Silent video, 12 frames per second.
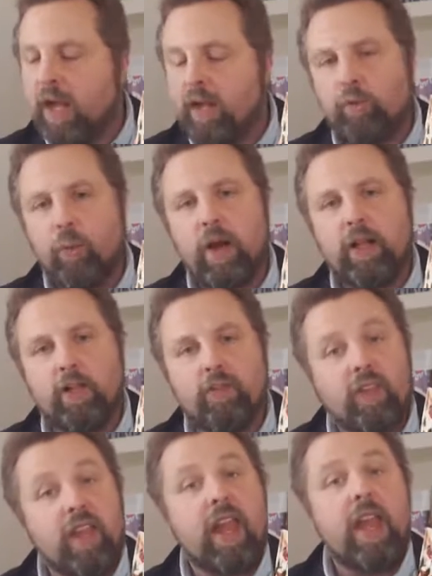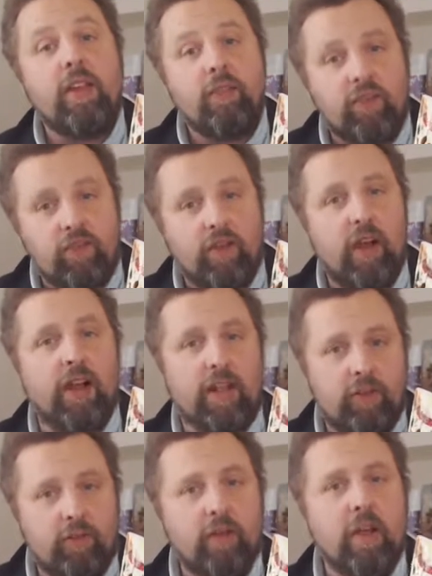as well as case
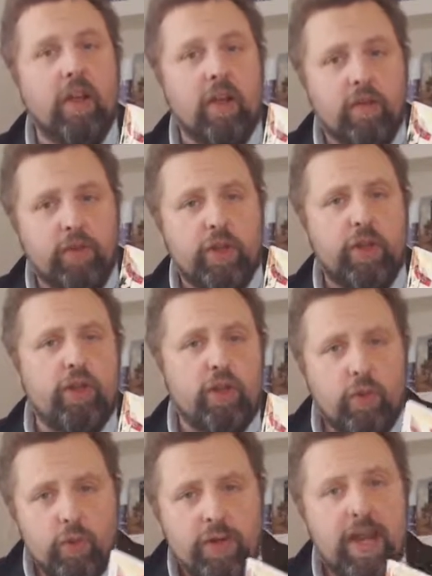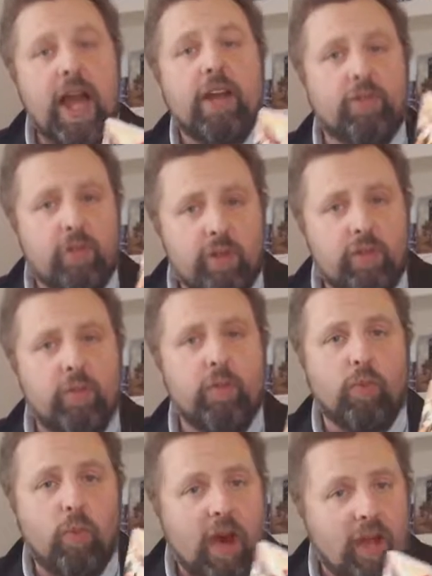studies for the new
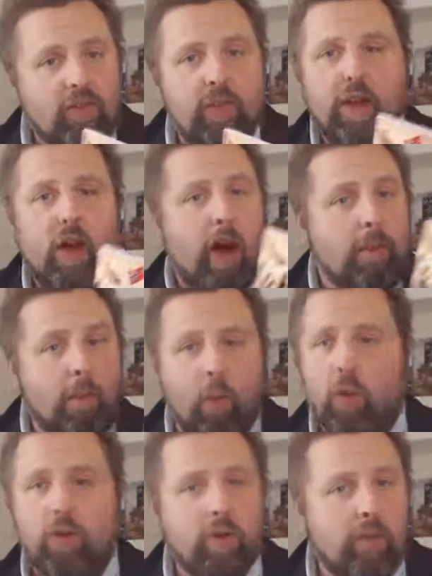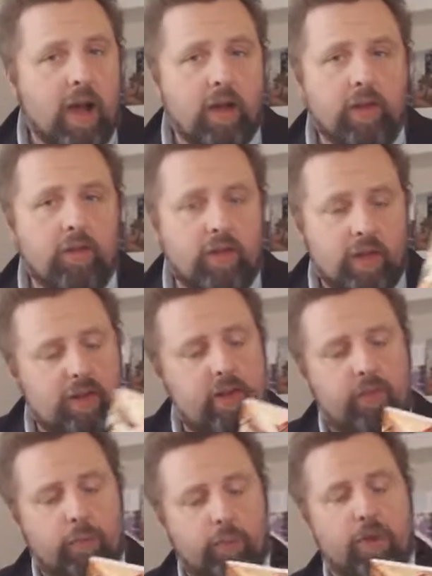nationalism rising up all around us, then
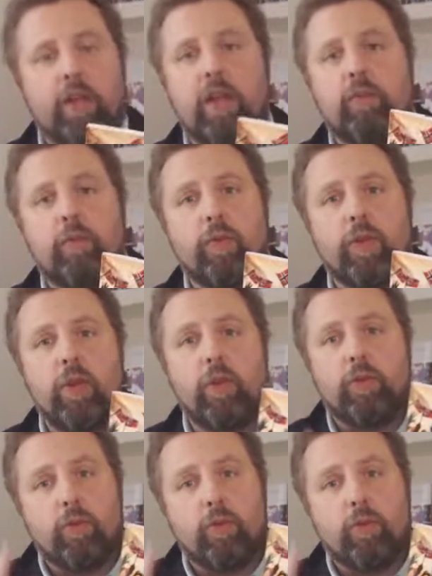this book is for you.